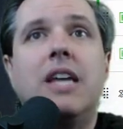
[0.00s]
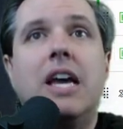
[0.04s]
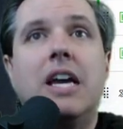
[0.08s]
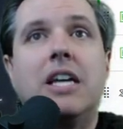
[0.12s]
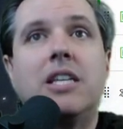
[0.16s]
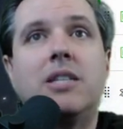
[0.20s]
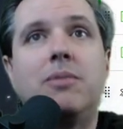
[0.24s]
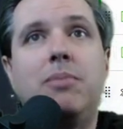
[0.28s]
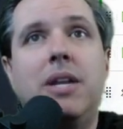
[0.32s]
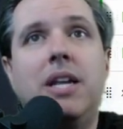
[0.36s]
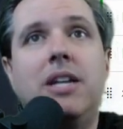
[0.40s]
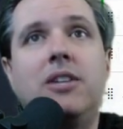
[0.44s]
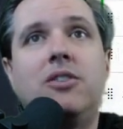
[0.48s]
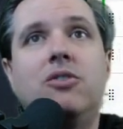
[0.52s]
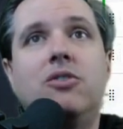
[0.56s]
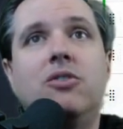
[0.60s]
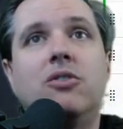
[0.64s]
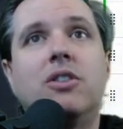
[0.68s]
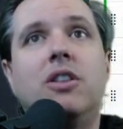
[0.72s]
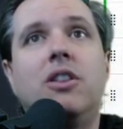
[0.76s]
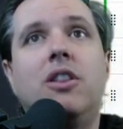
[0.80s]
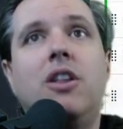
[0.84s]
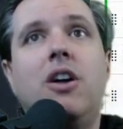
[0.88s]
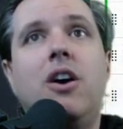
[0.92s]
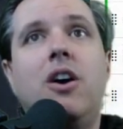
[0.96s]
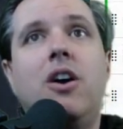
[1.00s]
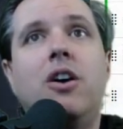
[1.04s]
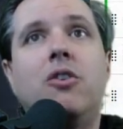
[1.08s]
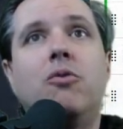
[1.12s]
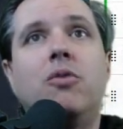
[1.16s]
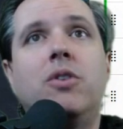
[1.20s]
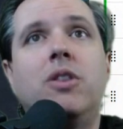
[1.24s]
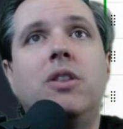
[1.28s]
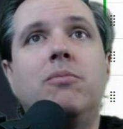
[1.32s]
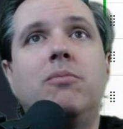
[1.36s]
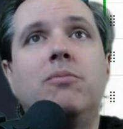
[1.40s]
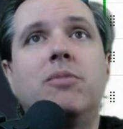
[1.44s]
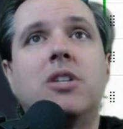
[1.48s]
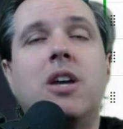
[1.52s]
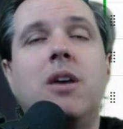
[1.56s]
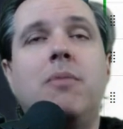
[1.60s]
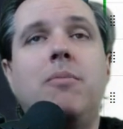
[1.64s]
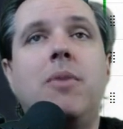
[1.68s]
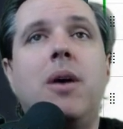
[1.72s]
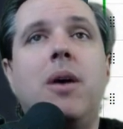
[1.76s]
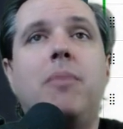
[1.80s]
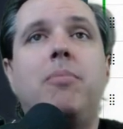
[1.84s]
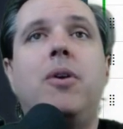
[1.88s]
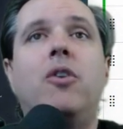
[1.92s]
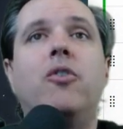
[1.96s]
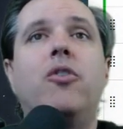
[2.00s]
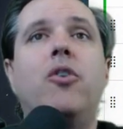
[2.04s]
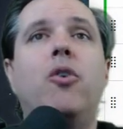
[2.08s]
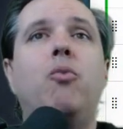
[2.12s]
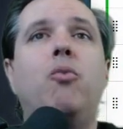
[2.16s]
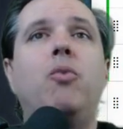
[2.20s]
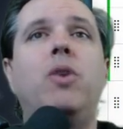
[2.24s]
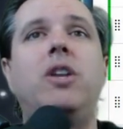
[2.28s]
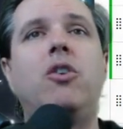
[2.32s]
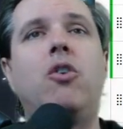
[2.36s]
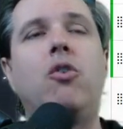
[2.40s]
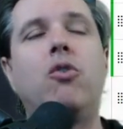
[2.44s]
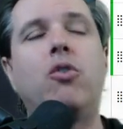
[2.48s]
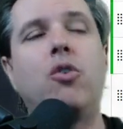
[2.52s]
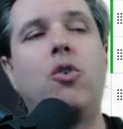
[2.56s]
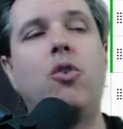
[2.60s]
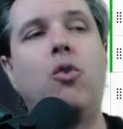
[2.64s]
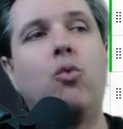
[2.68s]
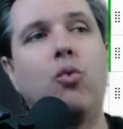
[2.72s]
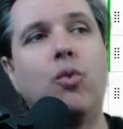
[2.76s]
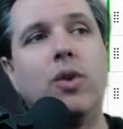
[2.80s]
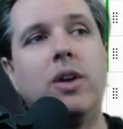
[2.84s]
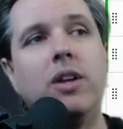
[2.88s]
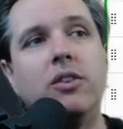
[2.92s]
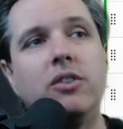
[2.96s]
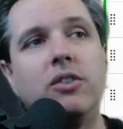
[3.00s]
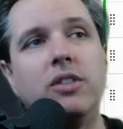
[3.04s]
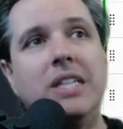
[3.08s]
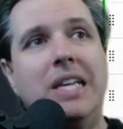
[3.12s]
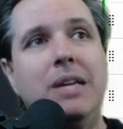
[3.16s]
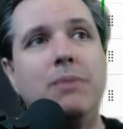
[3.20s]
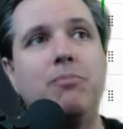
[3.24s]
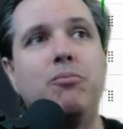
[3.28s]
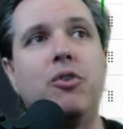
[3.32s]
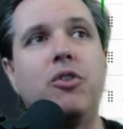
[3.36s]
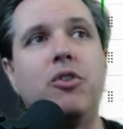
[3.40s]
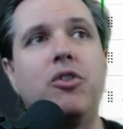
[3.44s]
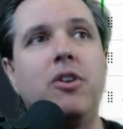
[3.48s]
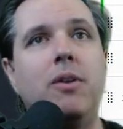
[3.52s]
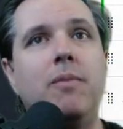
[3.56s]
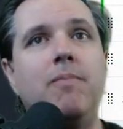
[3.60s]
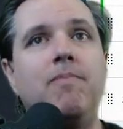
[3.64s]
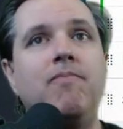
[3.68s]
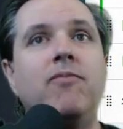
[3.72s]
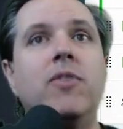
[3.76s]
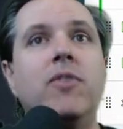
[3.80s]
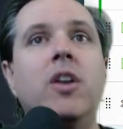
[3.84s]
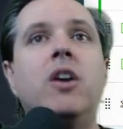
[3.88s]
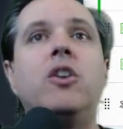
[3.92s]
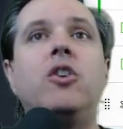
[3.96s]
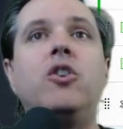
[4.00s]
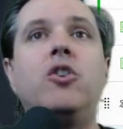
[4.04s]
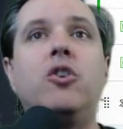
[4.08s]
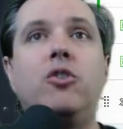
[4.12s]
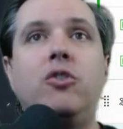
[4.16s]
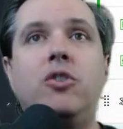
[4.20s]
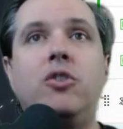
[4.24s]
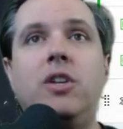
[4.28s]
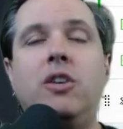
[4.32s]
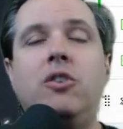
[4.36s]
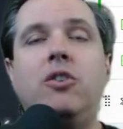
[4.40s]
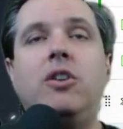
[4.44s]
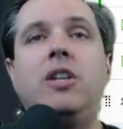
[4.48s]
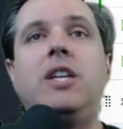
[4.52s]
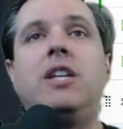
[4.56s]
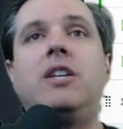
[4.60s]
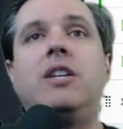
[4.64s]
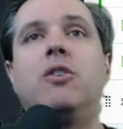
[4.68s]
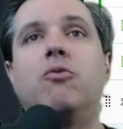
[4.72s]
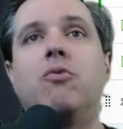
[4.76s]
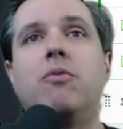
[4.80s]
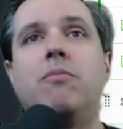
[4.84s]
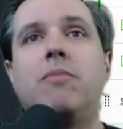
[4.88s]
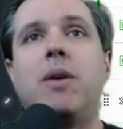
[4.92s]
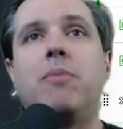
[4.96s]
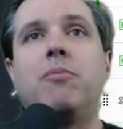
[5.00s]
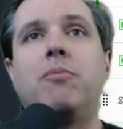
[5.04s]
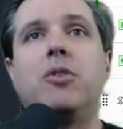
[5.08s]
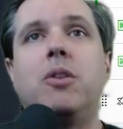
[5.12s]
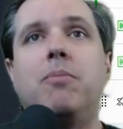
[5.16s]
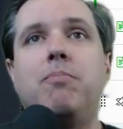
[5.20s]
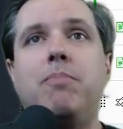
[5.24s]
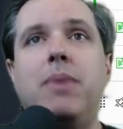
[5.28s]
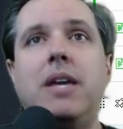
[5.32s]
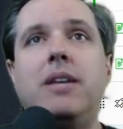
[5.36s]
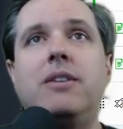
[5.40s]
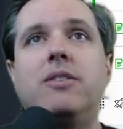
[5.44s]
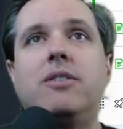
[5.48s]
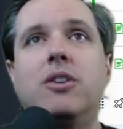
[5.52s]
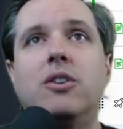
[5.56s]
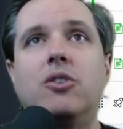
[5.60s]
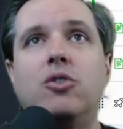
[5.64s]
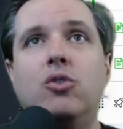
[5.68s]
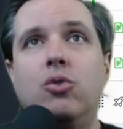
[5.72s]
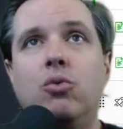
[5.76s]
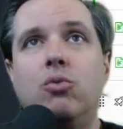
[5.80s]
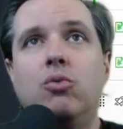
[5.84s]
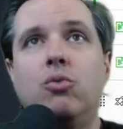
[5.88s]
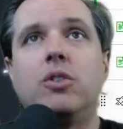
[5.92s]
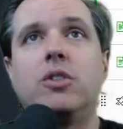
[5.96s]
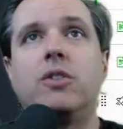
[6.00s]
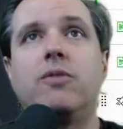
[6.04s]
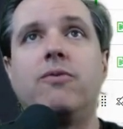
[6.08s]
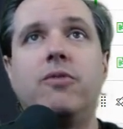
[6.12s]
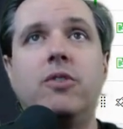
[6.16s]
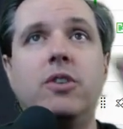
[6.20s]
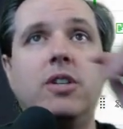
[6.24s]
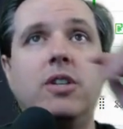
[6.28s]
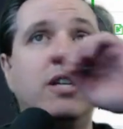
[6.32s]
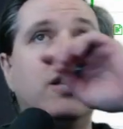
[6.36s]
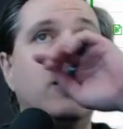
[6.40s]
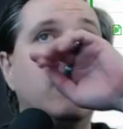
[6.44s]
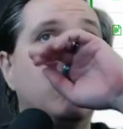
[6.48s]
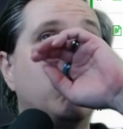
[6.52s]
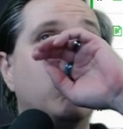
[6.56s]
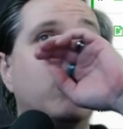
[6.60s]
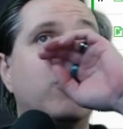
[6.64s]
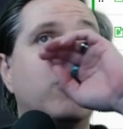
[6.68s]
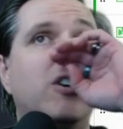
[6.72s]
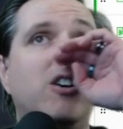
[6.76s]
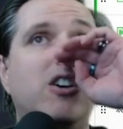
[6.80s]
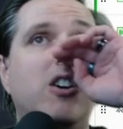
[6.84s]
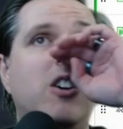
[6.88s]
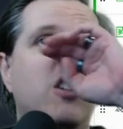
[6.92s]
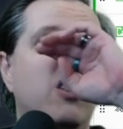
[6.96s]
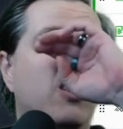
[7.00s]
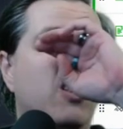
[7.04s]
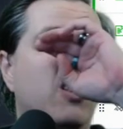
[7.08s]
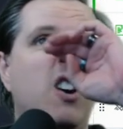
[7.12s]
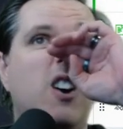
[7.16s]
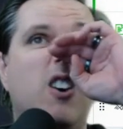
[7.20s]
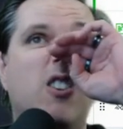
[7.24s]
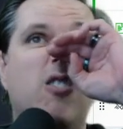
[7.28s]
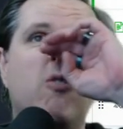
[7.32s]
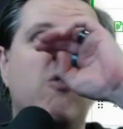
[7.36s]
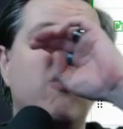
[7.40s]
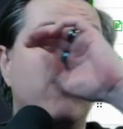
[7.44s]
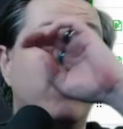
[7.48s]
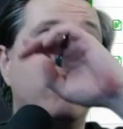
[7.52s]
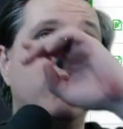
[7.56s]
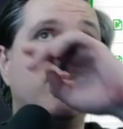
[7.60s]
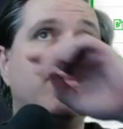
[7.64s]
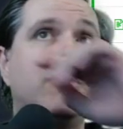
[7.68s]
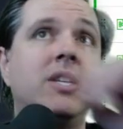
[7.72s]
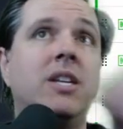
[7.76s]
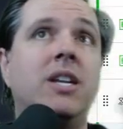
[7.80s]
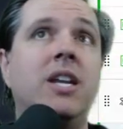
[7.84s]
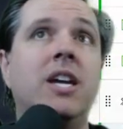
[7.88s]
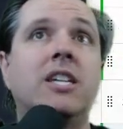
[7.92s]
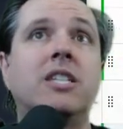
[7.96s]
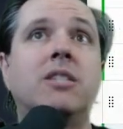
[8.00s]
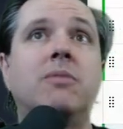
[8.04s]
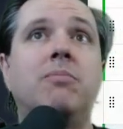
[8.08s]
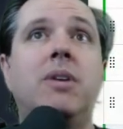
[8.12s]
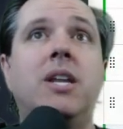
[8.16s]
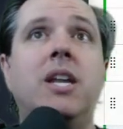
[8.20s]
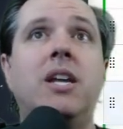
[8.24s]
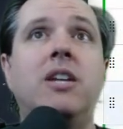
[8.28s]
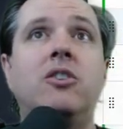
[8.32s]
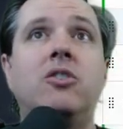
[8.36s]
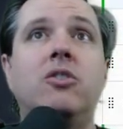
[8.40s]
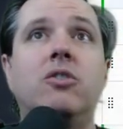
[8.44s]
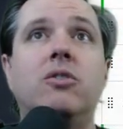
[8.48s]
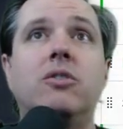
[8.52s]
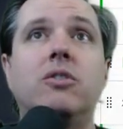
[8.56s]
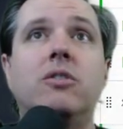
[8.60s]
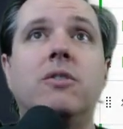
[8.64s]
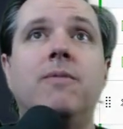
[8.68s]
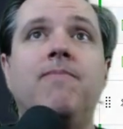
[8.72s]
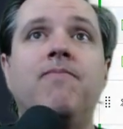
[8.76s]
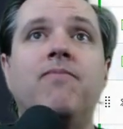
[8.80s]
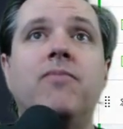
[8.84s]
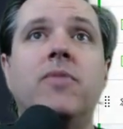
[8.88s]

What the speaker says: Exponentials and logarithms come up. Although we don't go real deep with them, you do need to remember the basic tools for dealing with logarithms and exponentials.